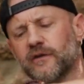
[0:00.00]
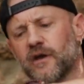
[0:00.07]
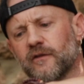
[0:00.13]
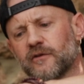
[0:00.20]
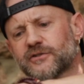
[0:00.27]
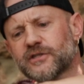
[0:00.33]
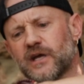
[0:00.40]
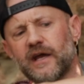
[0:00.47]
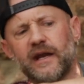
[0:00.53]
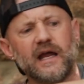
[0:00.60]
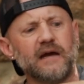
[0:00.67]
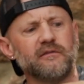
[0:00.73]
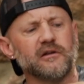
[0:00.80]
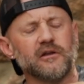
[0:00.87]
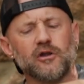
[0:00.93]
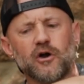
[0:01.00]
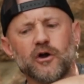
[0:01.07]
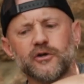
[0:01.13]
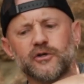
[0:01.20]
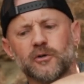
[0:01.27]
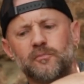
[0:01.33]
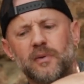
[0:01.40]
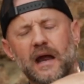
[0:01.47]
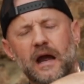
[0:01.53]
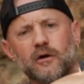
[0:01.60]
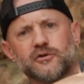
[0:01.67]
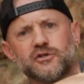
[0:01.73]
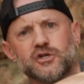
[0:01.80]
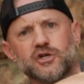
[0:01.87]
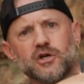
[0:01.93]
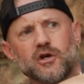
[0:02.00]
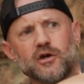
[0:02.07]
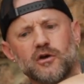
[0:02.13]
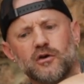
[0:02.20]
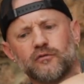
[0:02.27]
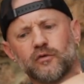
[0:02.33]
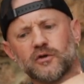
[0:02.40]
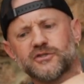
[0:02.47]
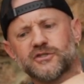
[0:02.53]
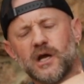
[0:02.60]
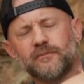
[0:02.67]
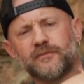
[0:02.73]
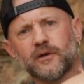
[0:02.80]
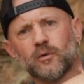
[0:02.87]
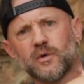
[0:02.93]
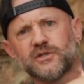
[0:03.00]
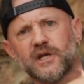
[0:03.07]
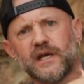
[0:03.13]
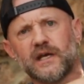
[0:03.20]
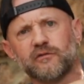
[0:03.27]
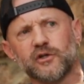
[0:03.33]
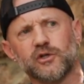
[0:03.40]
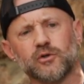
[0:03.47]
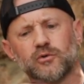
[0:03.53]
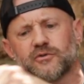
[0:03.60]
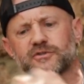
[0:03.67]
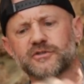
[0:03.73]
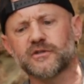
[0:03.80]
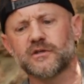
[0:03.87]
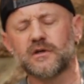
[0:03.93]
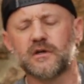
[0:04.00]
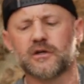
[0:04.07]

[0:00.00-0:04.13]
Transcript: the other side I have a larger pouch for something which I never use.